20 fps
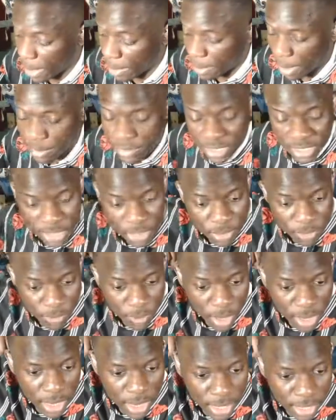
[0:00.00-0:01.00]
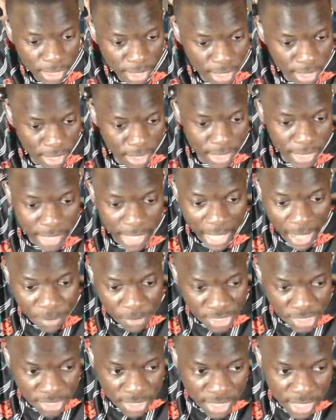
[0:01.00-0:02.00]
I'm seeing why like the
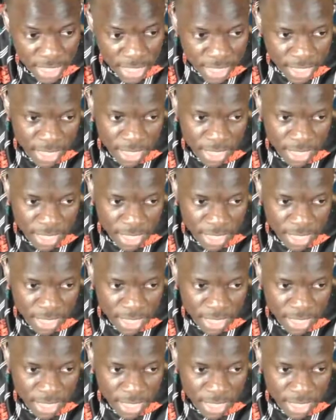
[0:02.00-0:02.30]
Kamish thing,